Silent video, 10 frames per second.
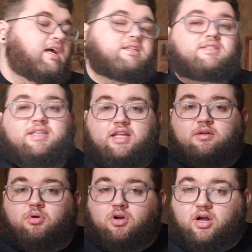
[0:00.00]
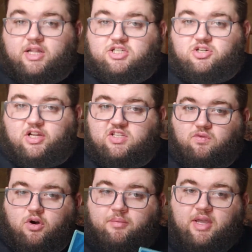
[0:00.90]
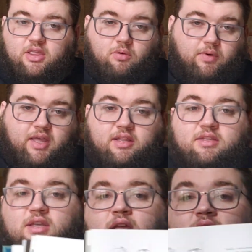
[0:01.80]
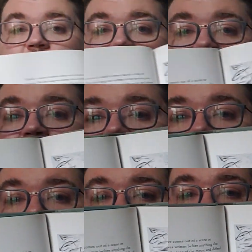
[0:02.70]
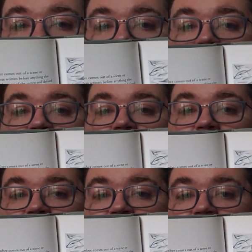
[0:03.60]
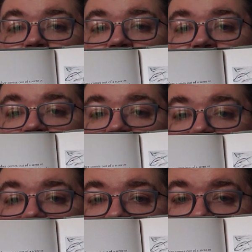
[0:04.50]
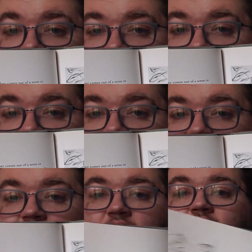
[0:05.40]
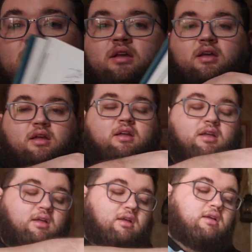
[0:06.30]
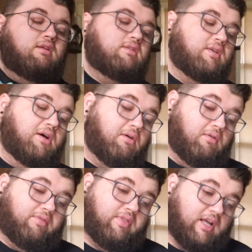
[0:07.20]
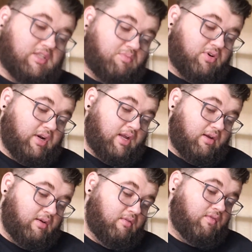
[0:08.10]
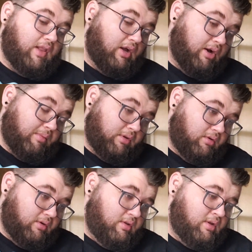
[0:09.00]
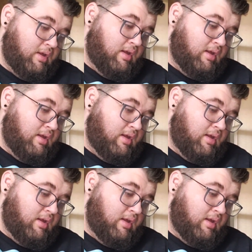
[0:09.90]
that scene of Pocahontas transforming in the wind, here is an early concept of it by Glen Keane. So that's pretty phenomenal.